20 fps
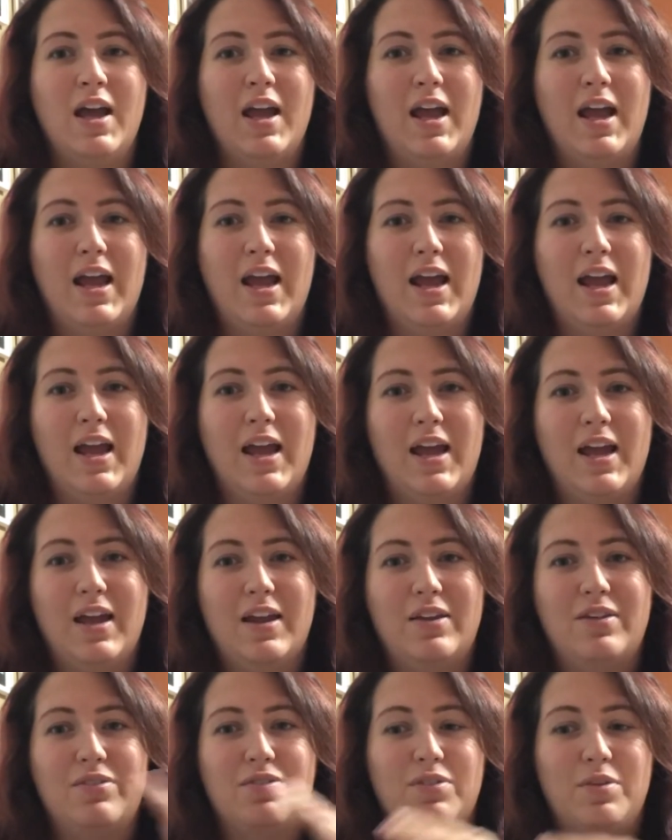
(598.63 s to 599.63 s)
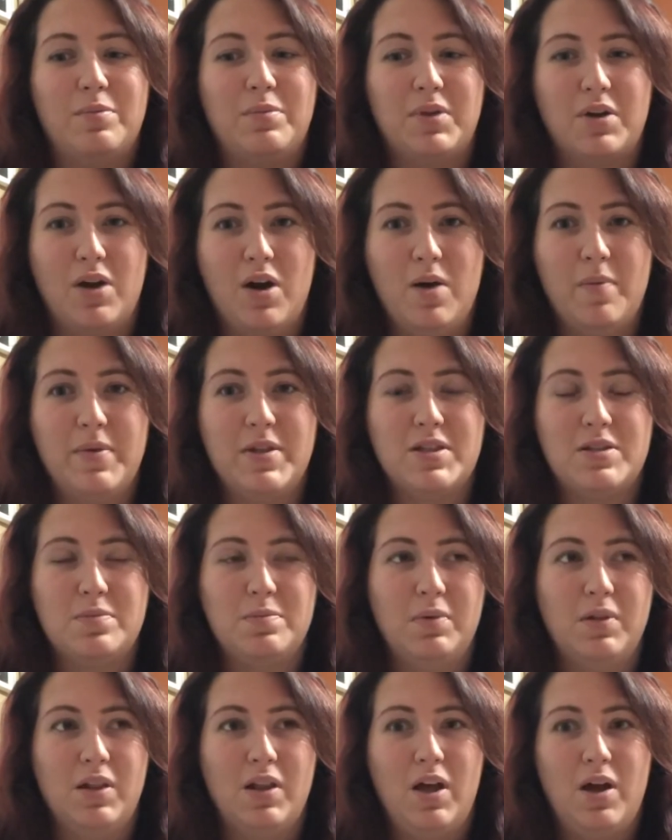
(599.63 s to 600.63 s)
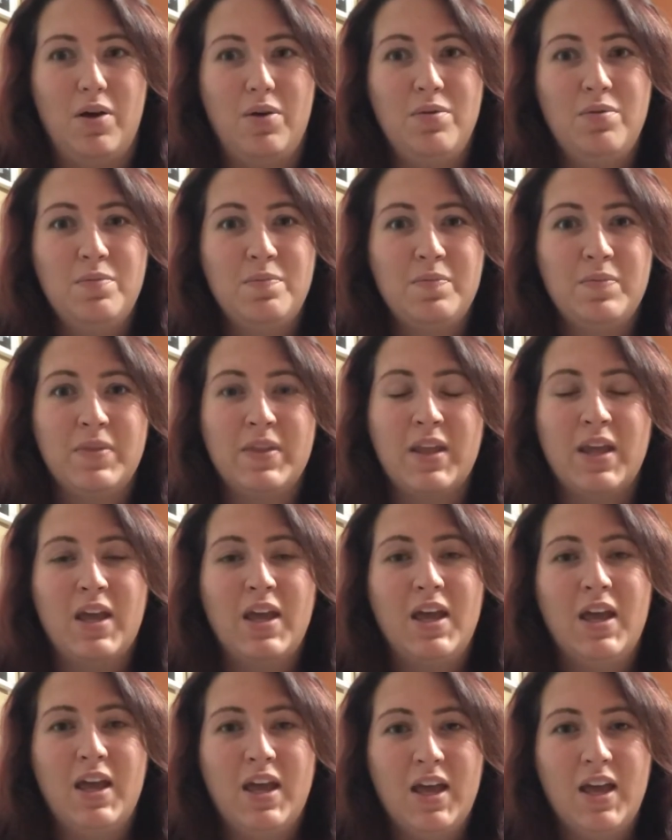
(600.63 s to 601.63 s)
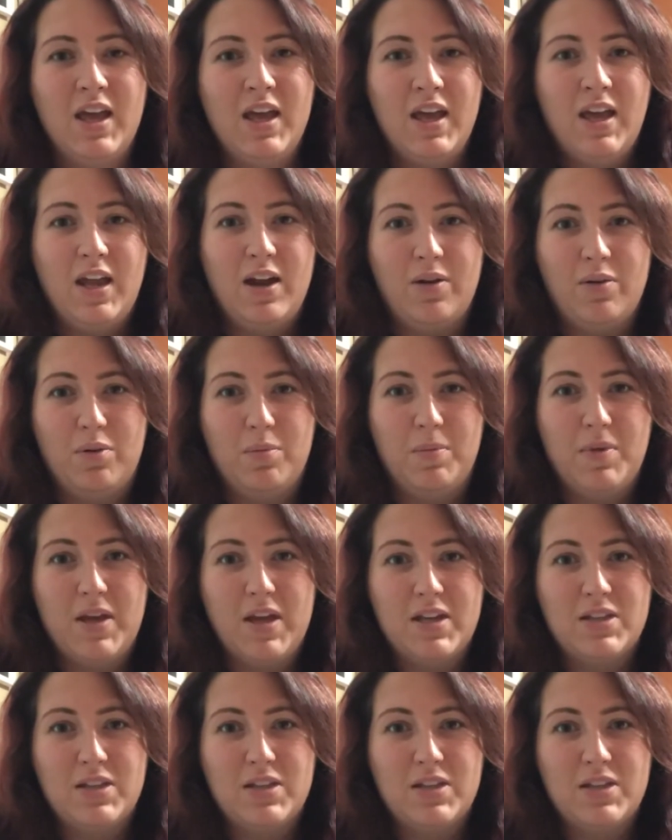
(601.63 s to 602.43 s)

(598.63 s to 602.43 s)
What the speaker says: and from the comments below. And I will be